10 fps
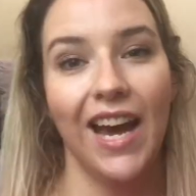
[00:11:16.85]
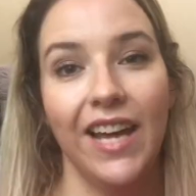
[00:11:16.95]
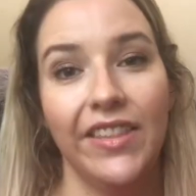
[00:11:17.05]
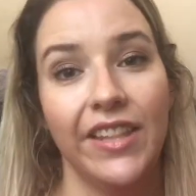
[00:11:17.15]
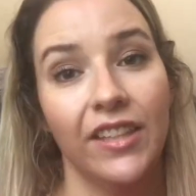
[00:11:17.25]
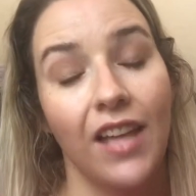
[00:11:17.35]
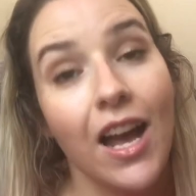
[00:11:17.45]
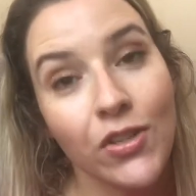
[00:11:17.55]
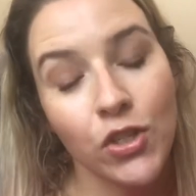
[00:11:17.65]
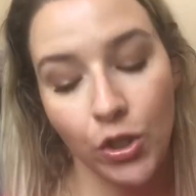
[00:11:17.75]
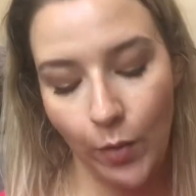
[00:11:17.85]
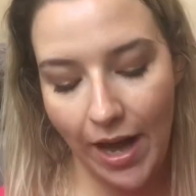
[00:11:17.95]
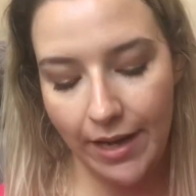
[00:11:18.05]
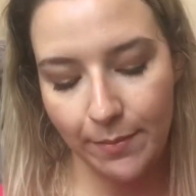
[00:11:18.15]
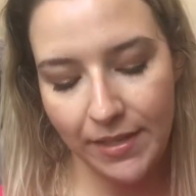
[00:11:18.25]
And then the last 2
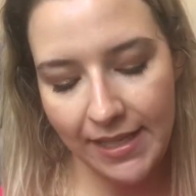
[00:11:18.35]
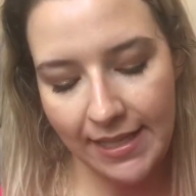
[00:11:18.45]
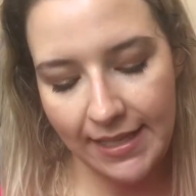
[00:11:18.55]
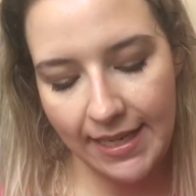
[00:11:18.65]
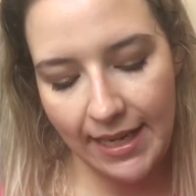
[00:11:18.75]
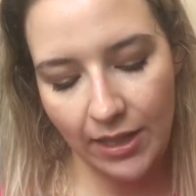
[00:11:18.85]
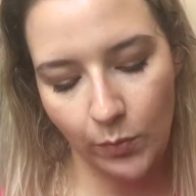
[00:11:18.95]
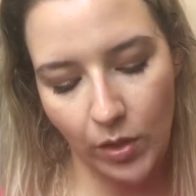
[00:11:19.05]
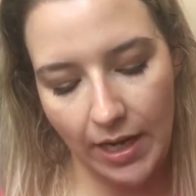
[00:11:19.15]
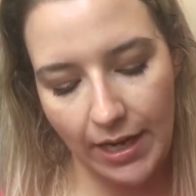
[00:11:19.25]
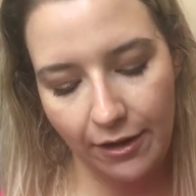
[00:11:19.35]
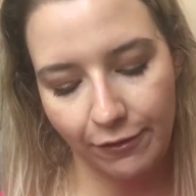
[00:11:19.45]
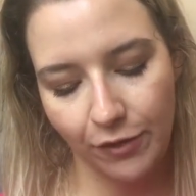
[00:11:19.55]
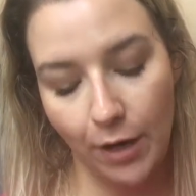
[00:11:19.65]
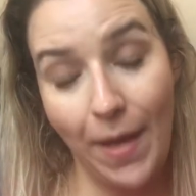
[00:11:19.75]
items, this is another one
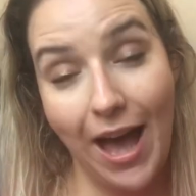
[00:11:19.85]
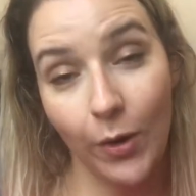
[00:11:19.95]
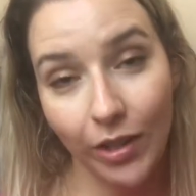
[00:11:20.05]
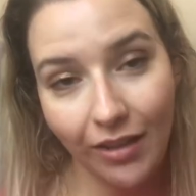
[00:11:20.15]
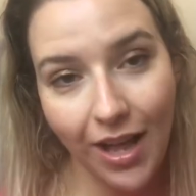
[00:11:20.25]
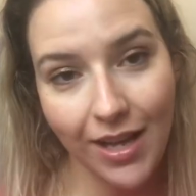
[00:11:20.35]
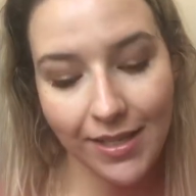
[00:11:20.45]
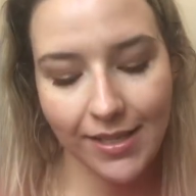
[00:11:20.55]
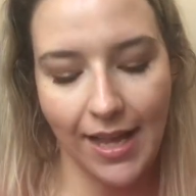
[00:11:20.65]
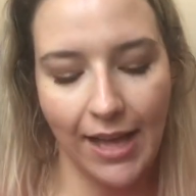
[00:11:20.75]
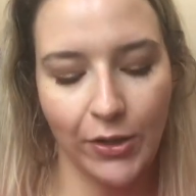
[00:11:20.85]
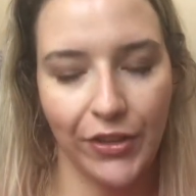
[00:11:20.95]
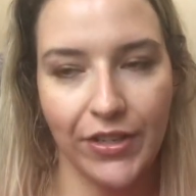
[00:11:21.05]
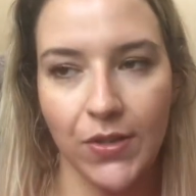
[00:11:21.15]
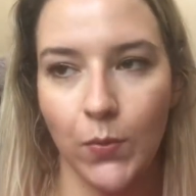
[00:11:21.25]
from Hourglass. I
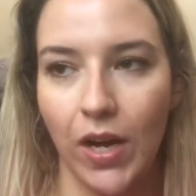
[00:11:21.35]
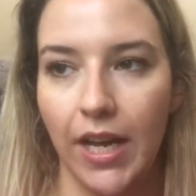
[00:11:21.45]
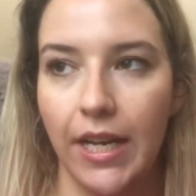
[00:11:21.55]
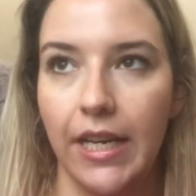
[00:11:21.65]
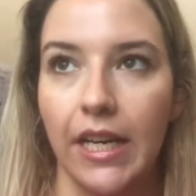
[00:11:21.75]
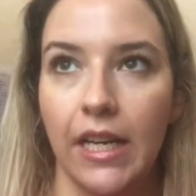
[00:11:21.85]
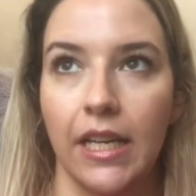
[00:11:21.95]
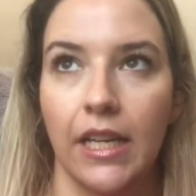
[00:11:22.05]
got this one